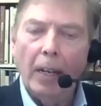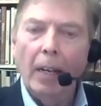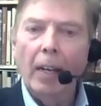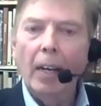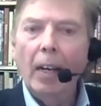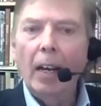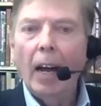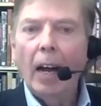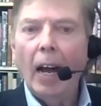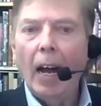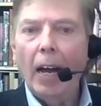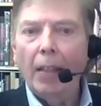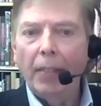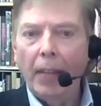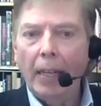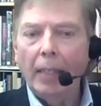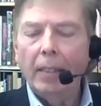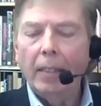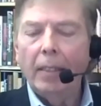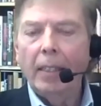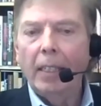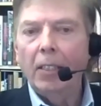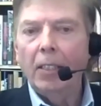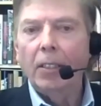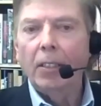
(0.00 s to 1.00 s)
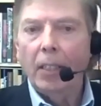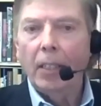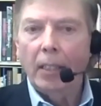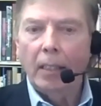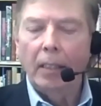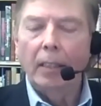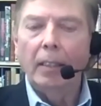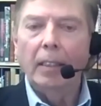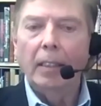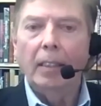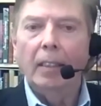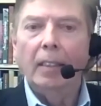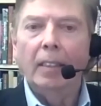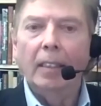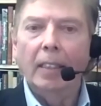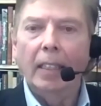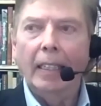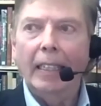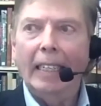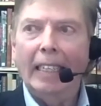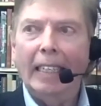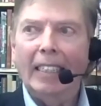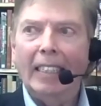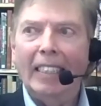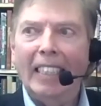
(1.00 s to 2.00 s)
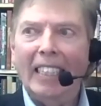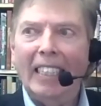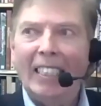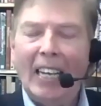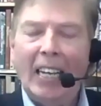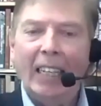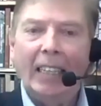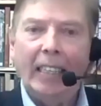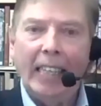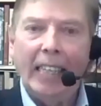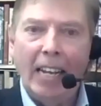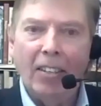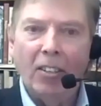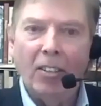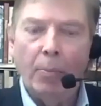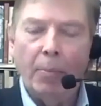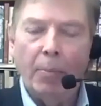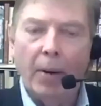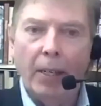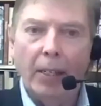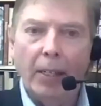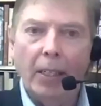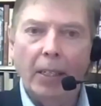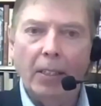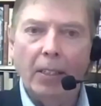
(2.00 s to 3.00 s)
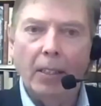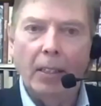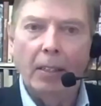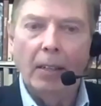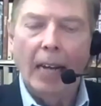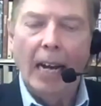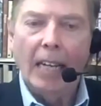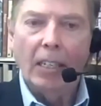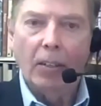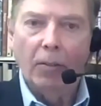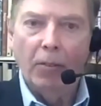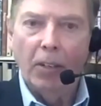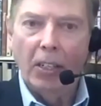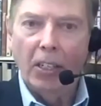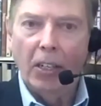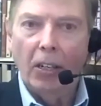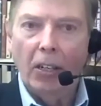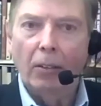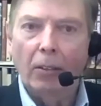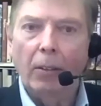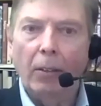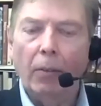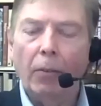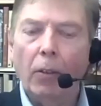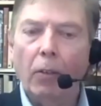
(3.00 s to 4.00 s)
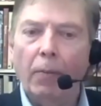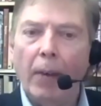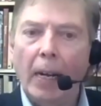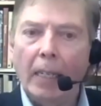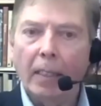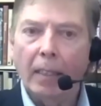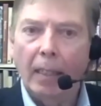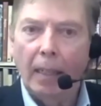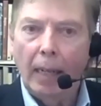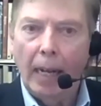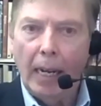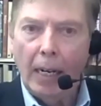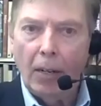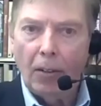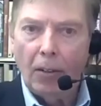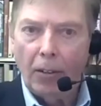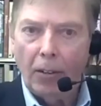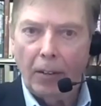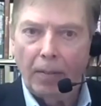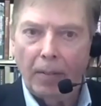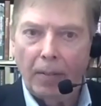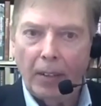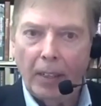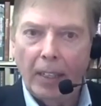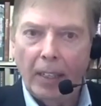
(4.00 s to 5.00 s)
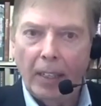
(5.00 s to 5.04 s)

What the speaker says: Mm-hmm. And that test doesn't detect the antibodies as a result of the vaccination.